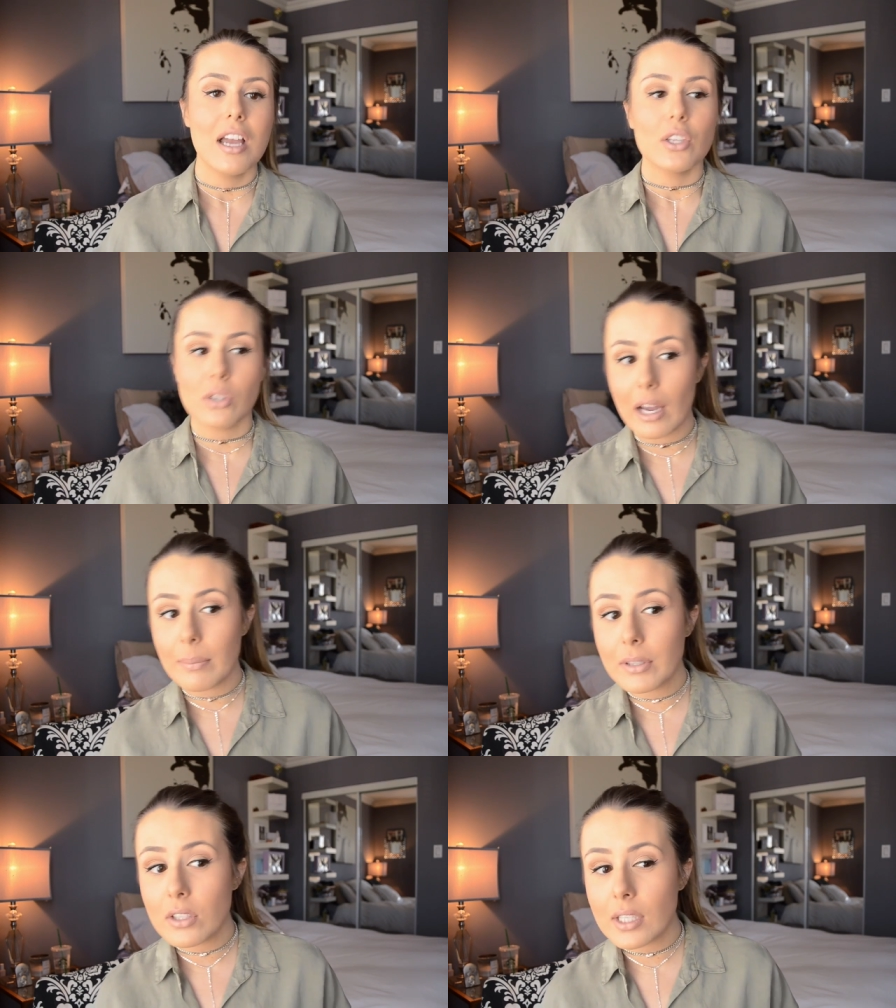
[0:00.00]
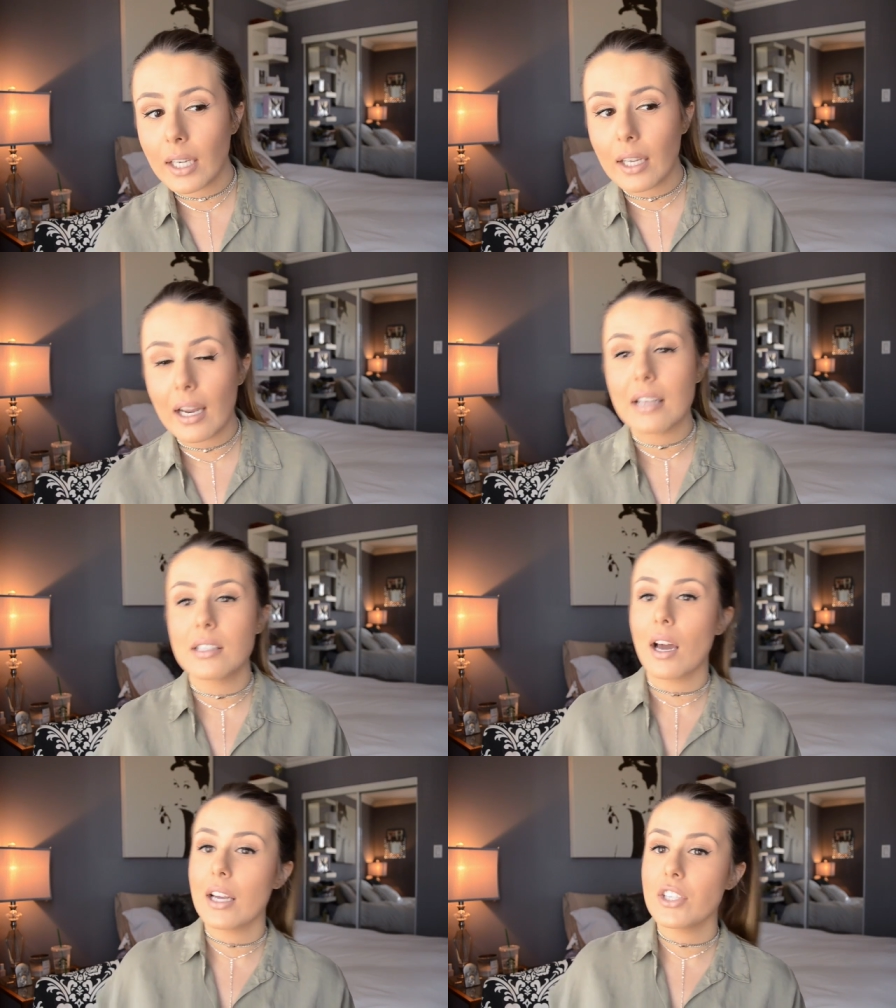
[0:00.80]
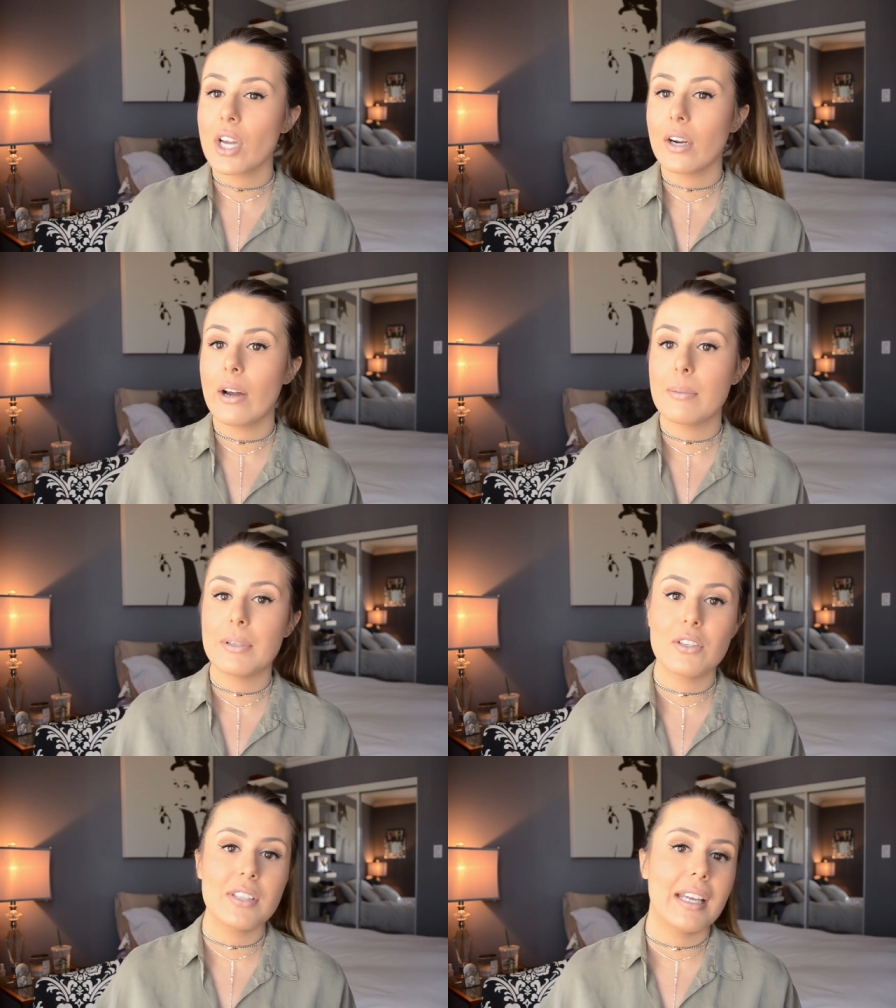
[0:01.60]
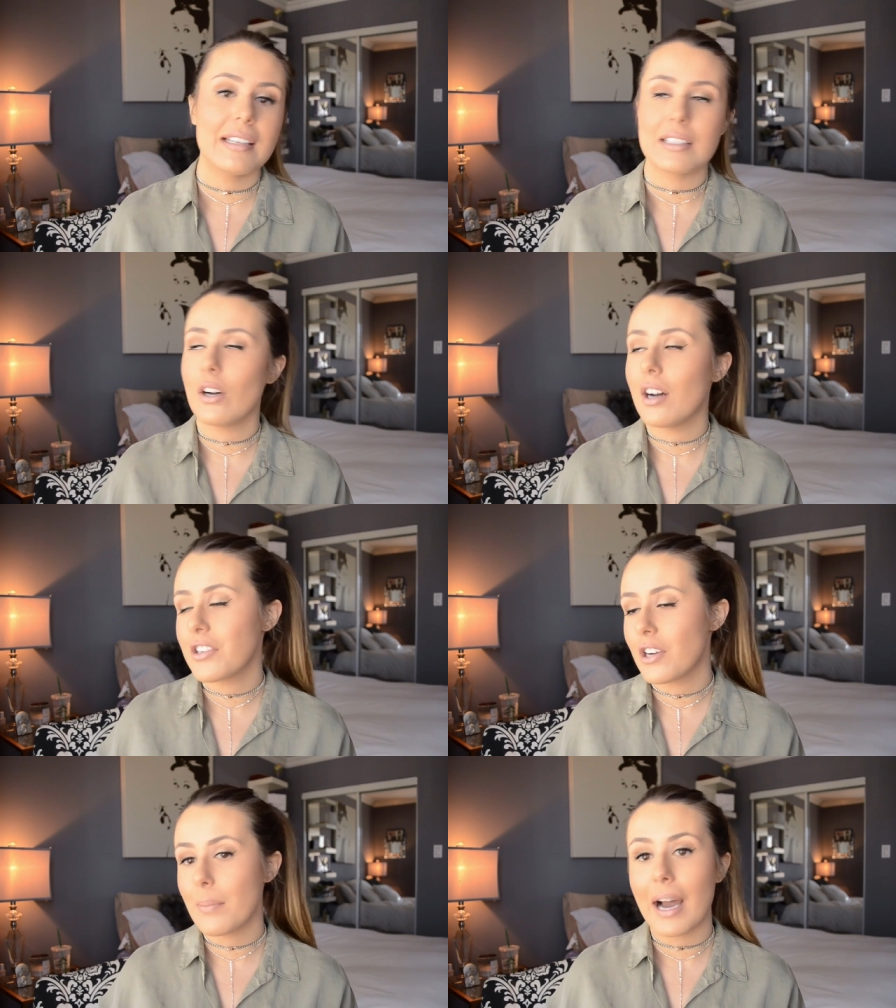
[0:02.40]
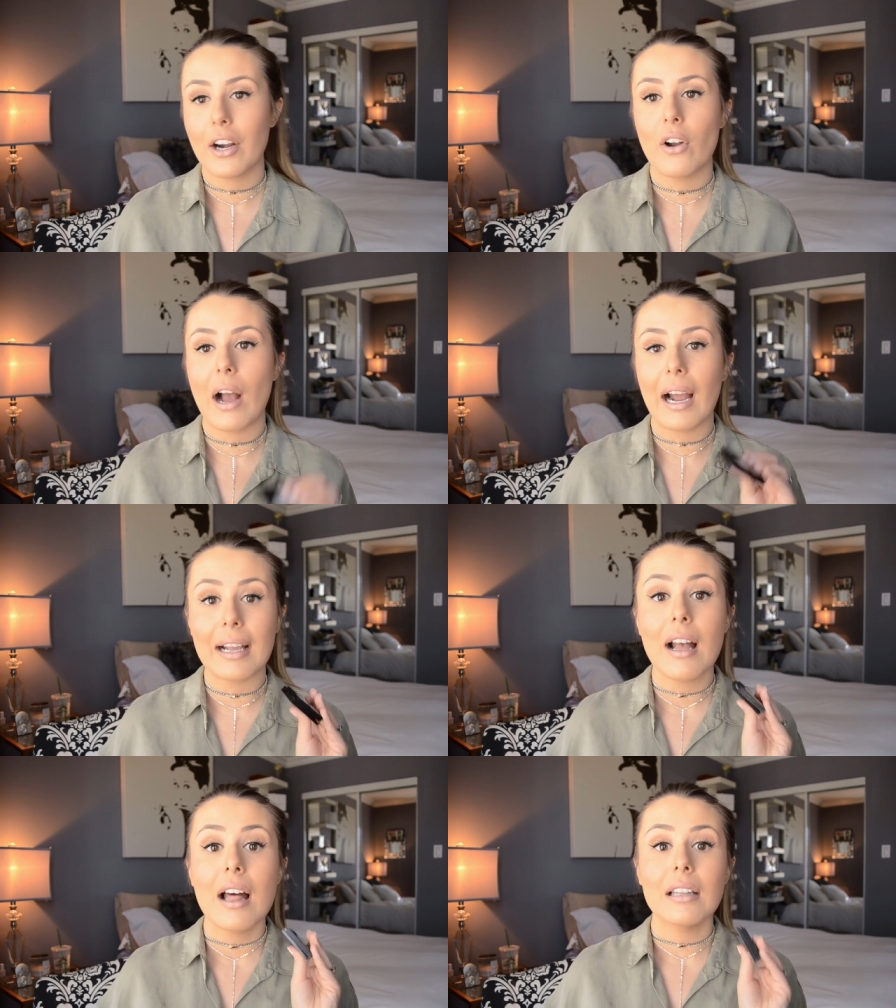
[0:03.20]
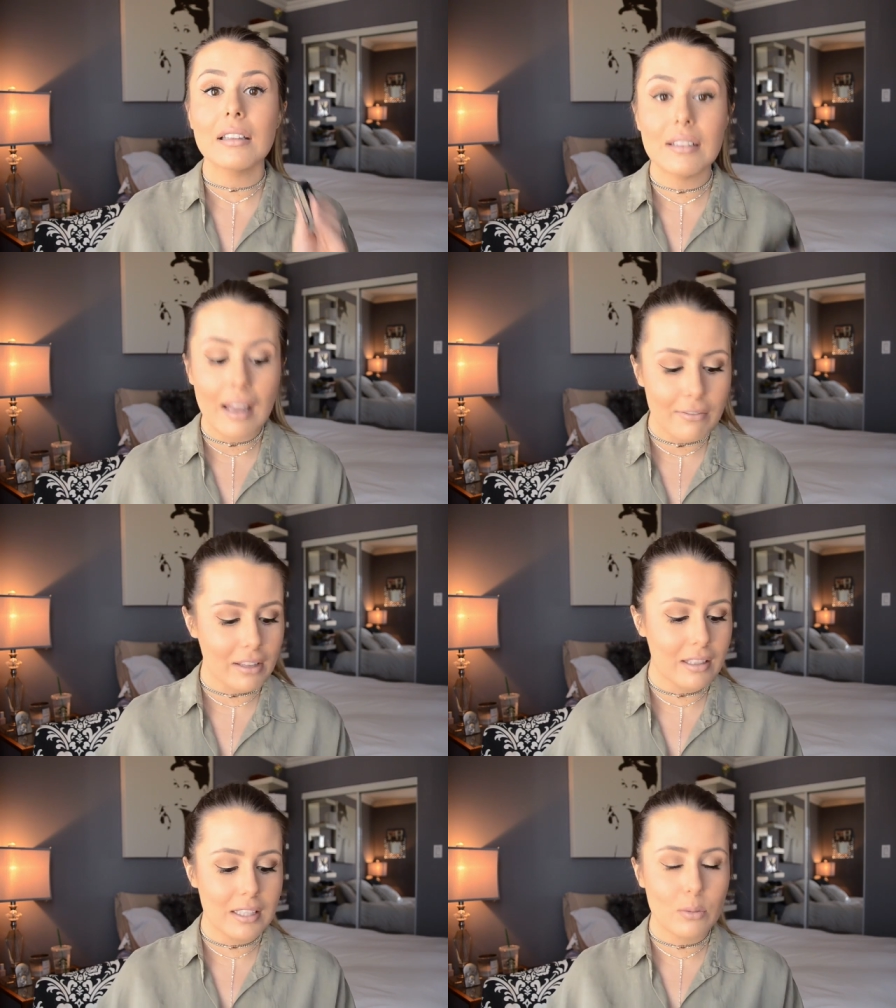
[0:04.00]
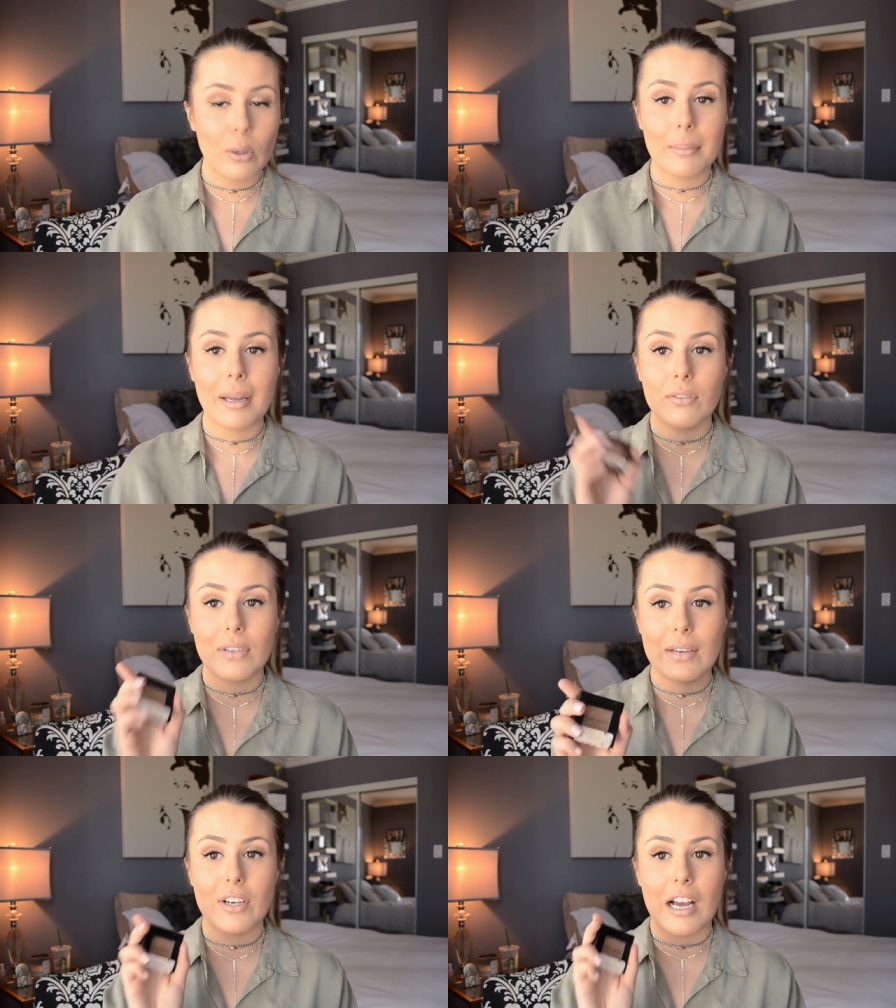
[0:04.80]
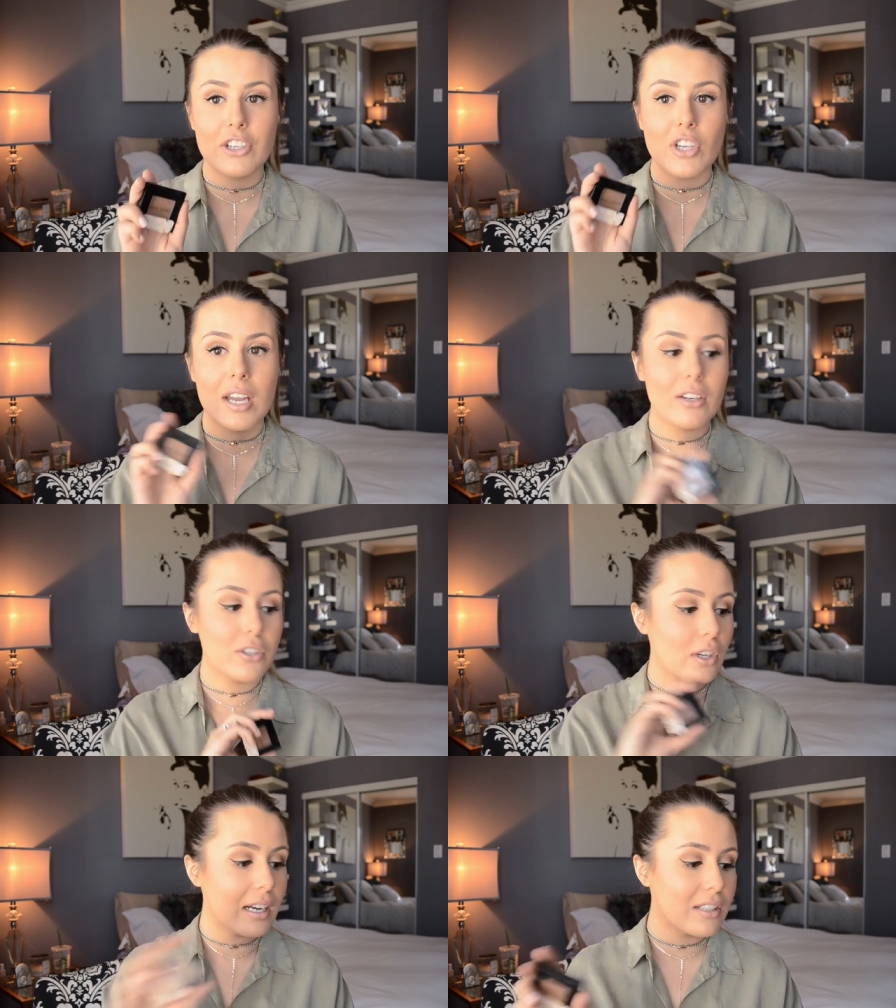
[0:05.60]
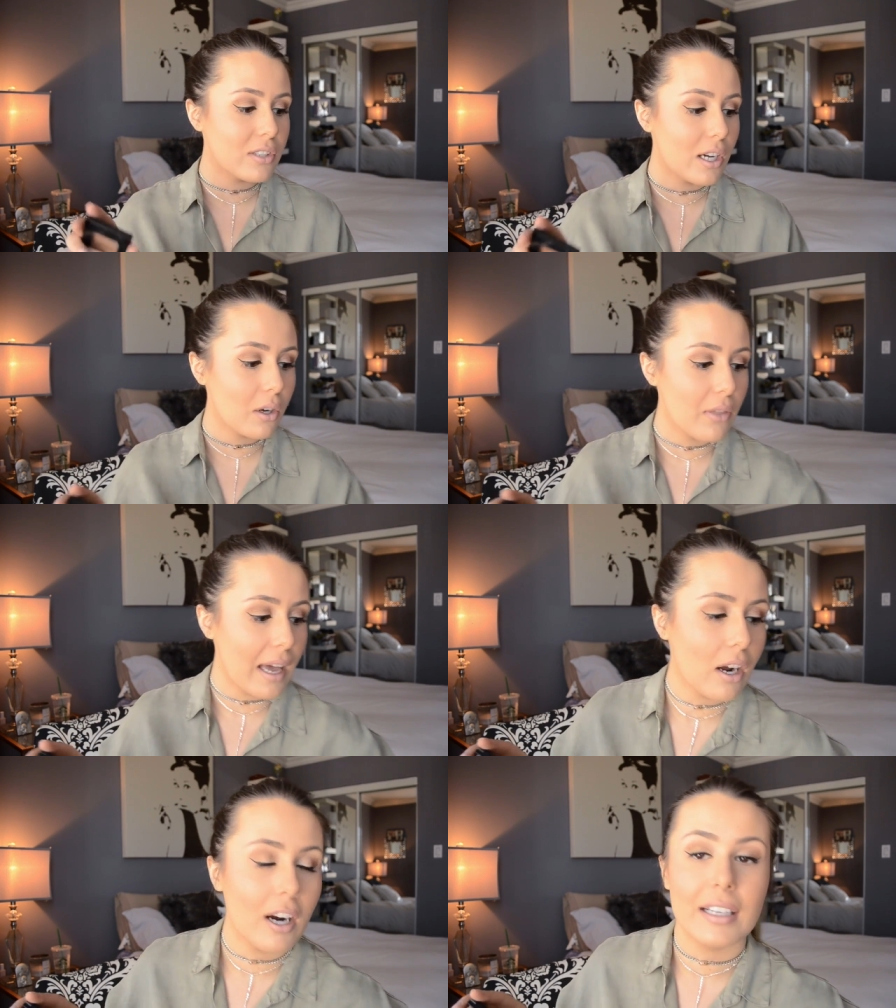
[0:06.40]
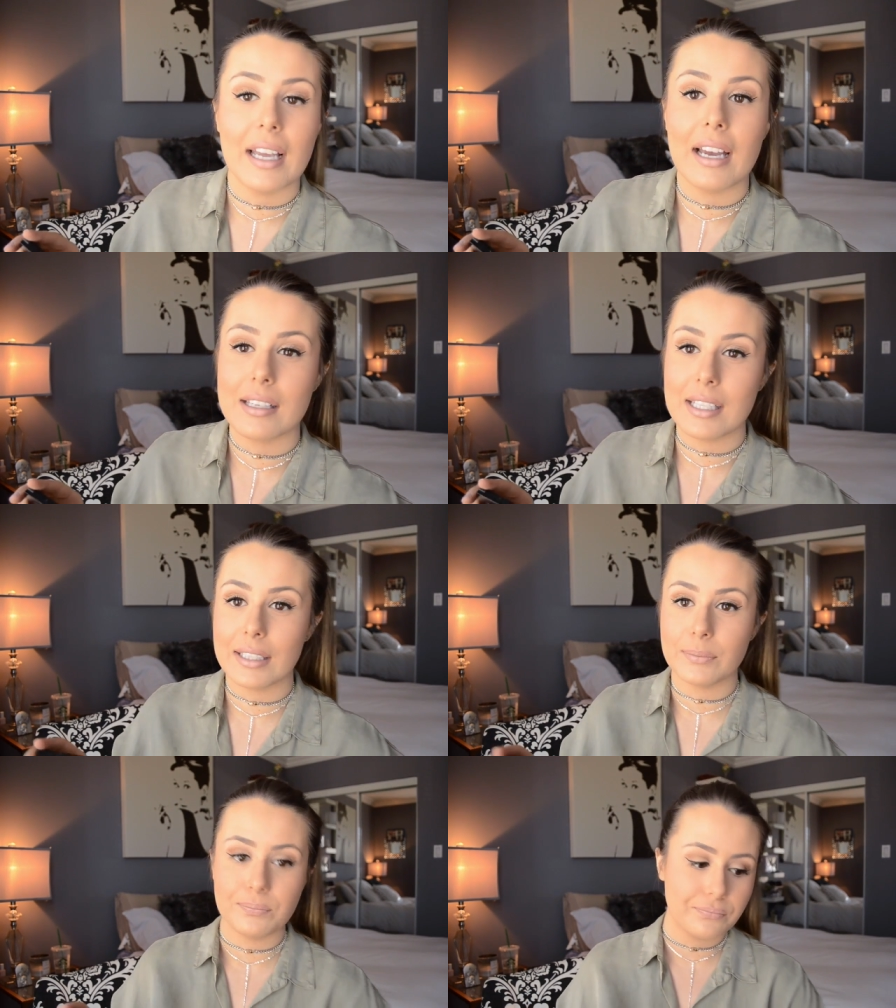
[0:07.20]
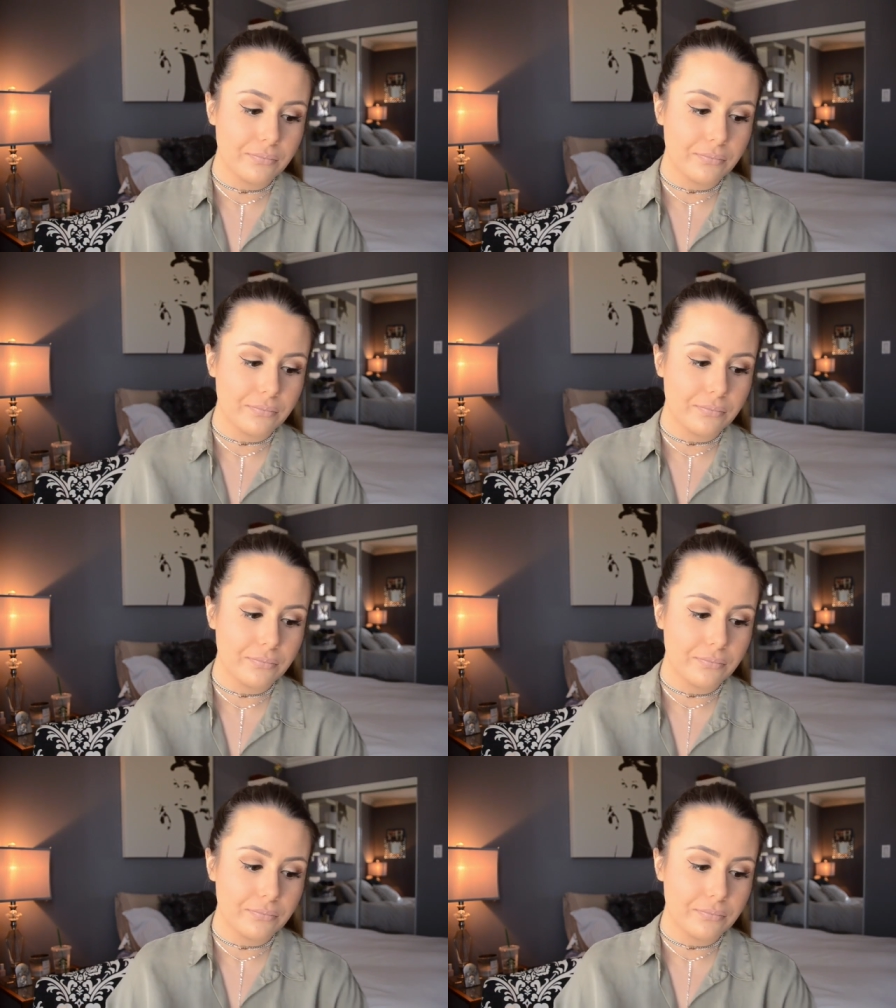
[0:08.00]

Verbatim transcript: So I've been using it as an eyeshadow. I've been using it as a contour powder. I love it. This is one of my favorite eyeshadows. You guys know that Hard Candy